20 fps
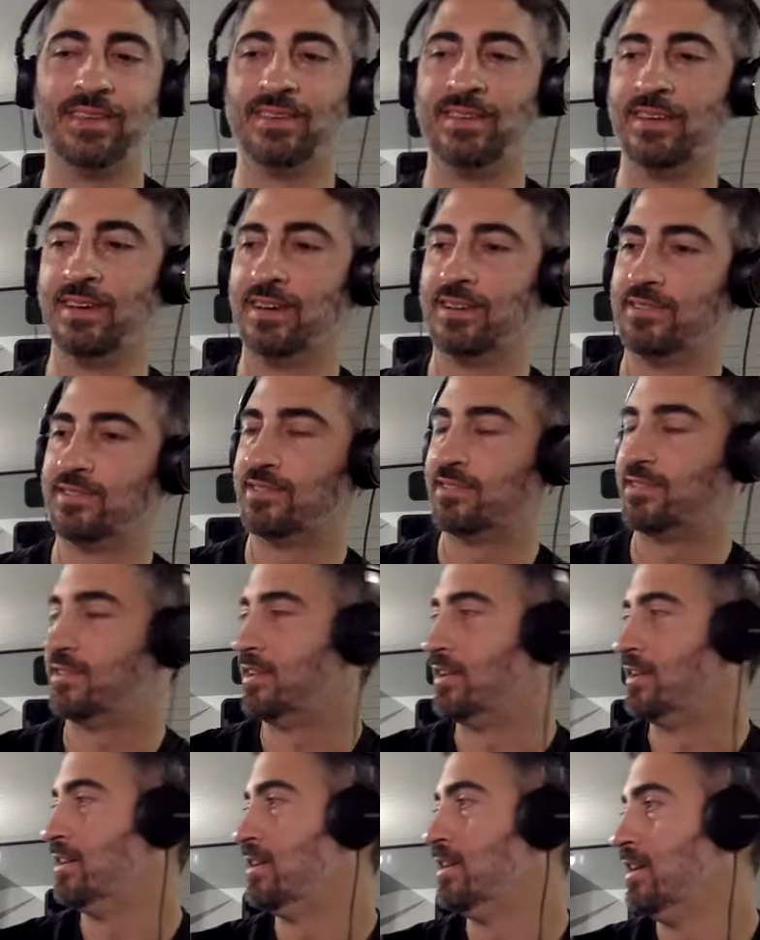
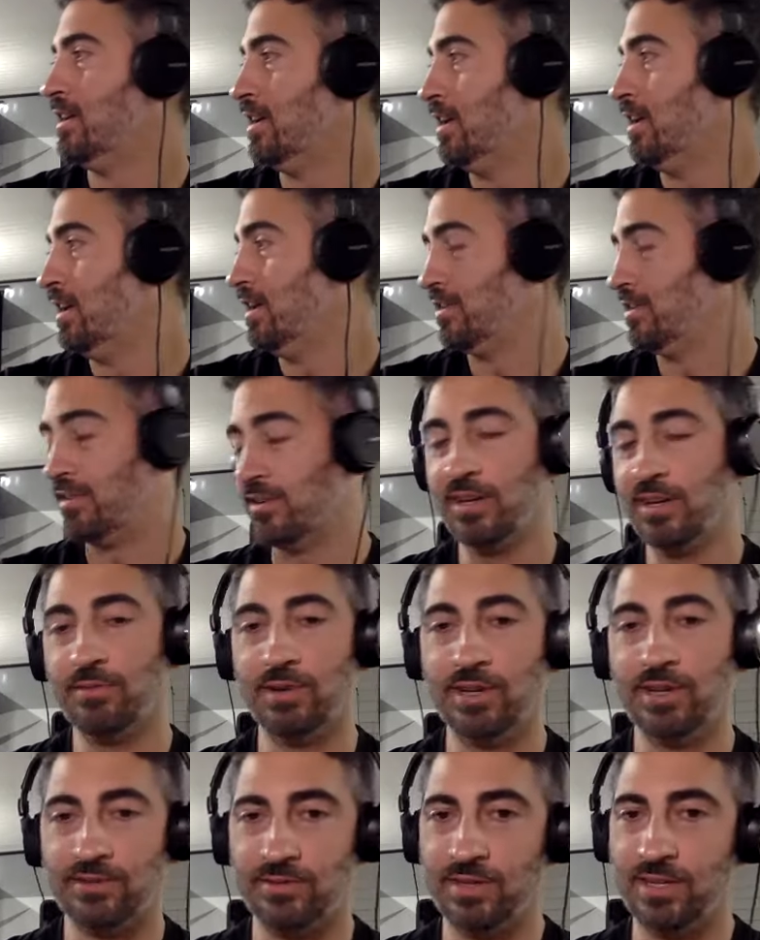Yes. So
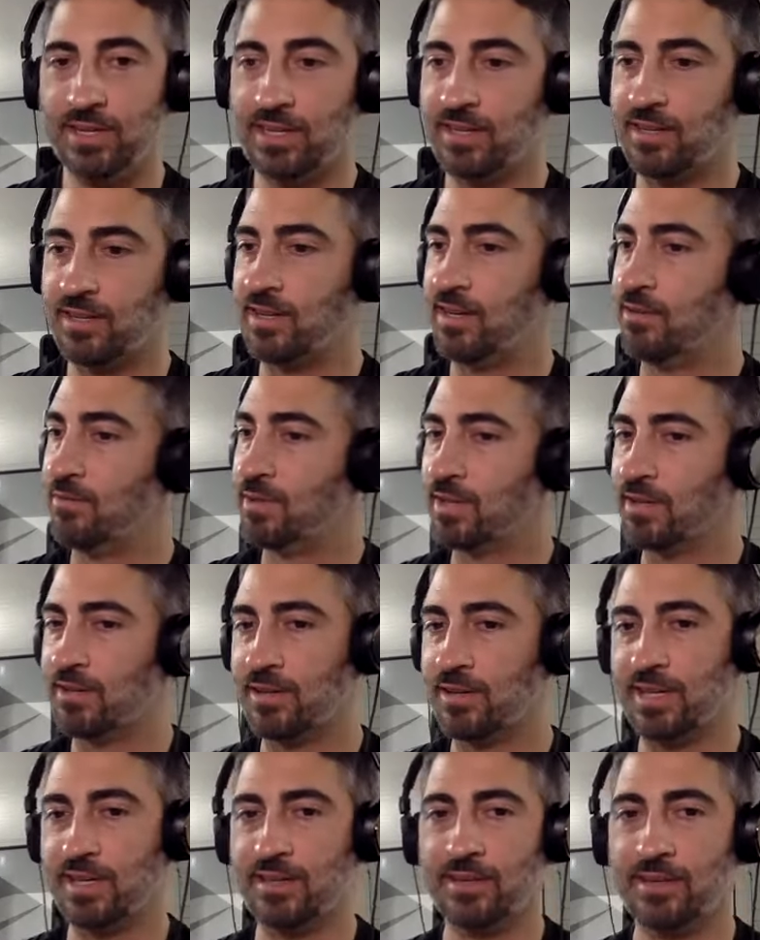anyways, we're getting, here we
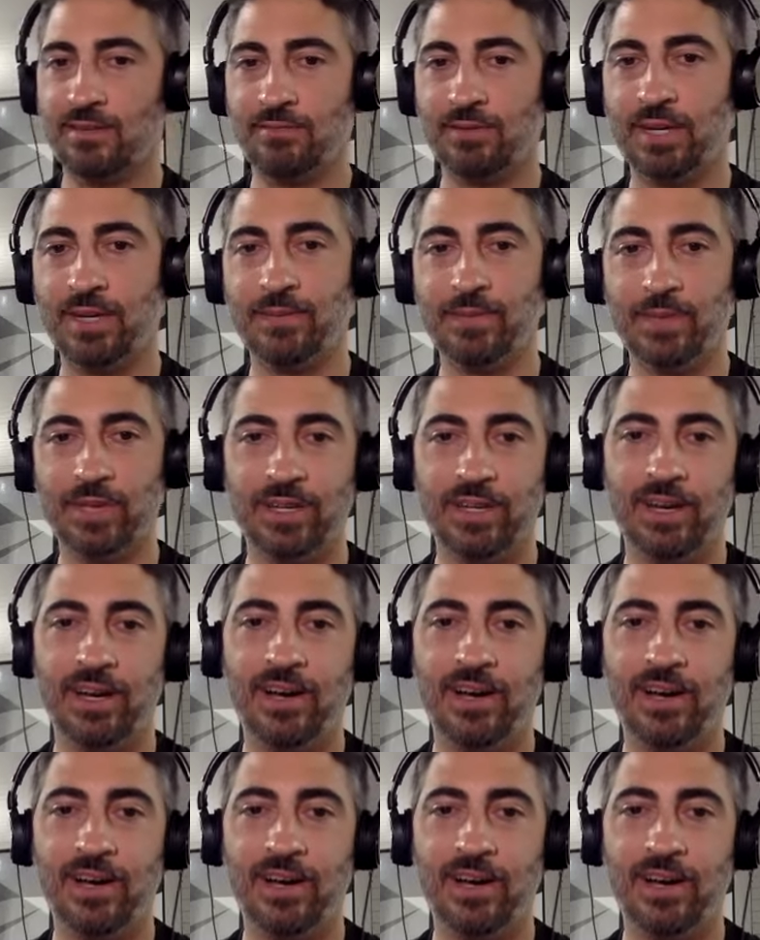go again, rambling.